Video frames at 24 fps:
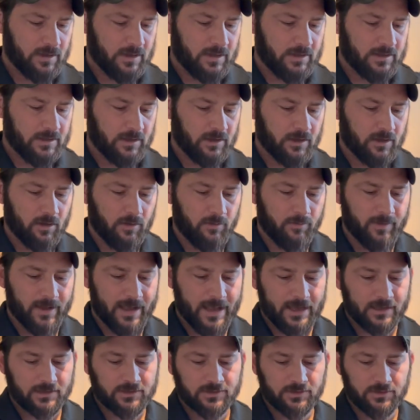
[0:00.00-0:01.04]
Then go
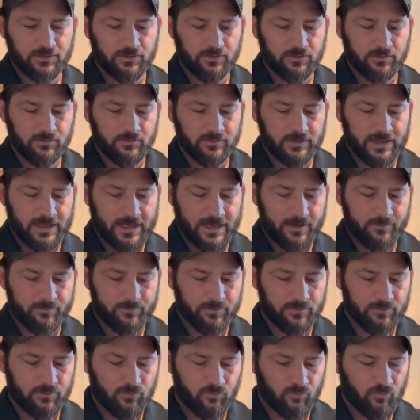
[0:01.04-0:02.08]
back to the app,
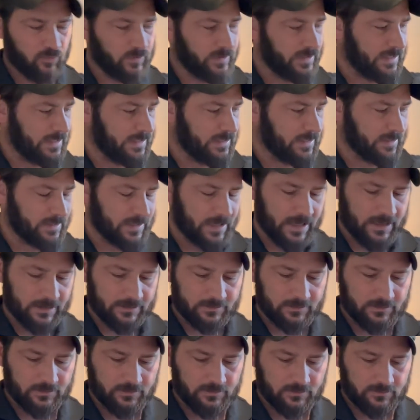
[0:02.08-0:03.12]
reconnect,